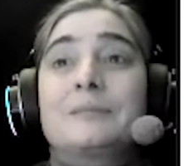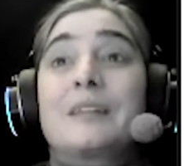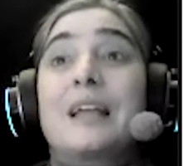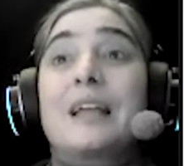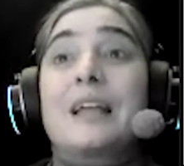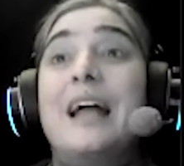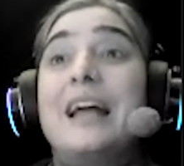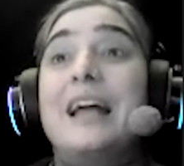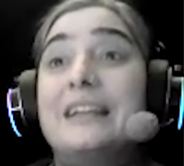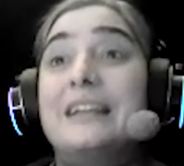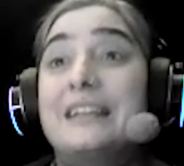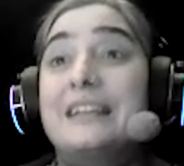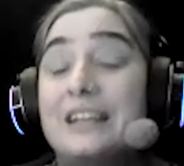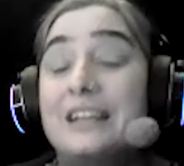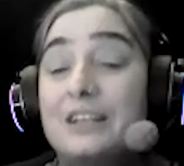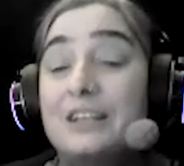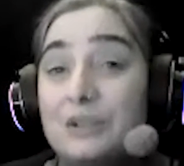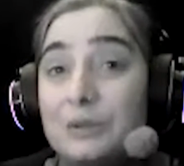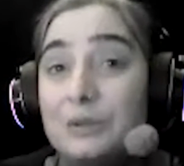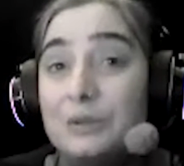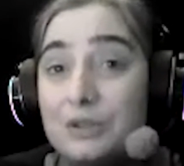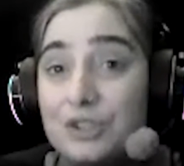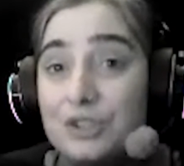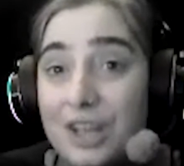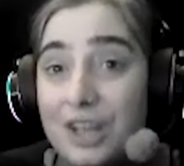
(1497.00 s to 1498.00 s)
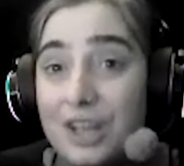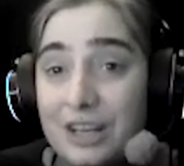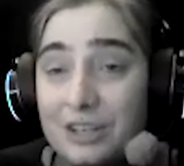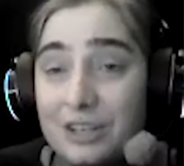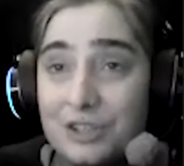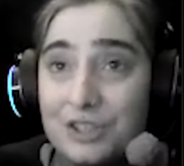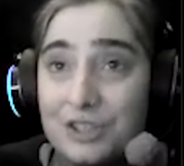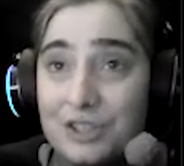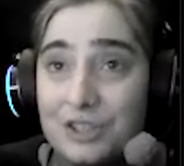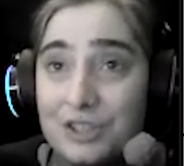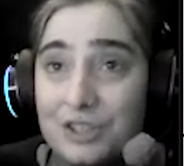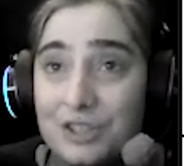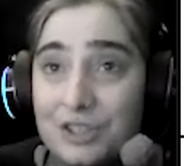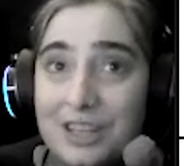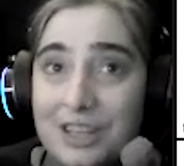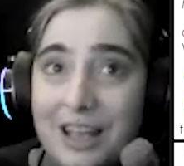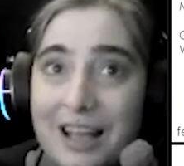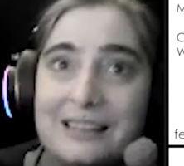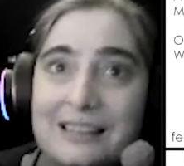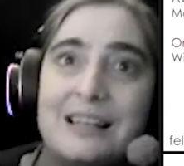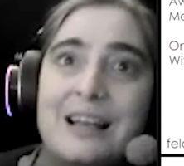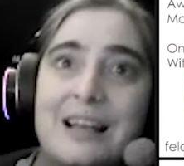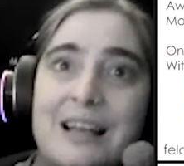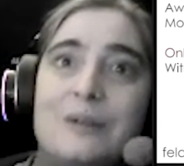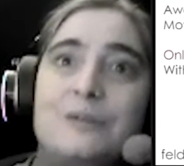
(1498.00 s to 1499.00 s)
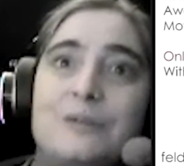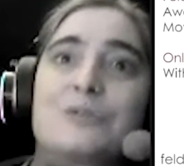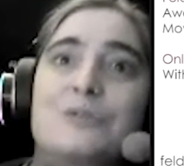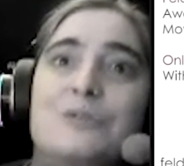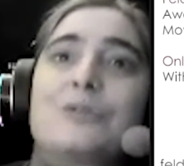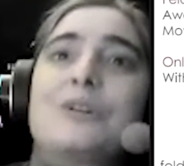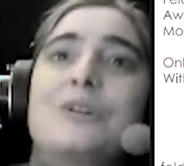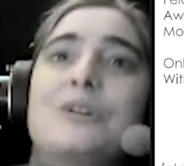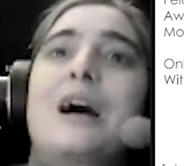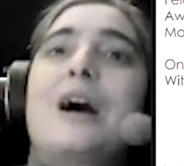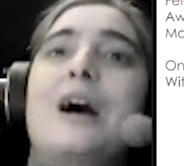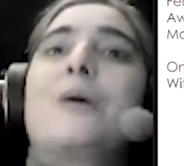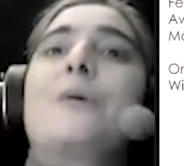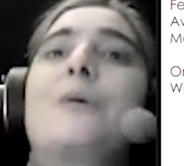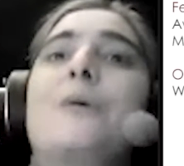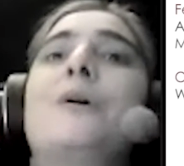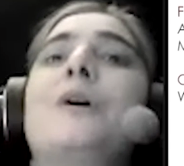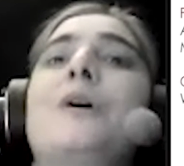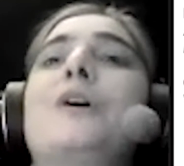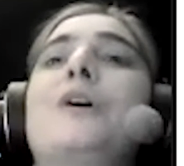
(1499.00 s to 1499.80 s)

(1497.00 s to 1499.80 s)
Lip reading: And can you change sides now? So now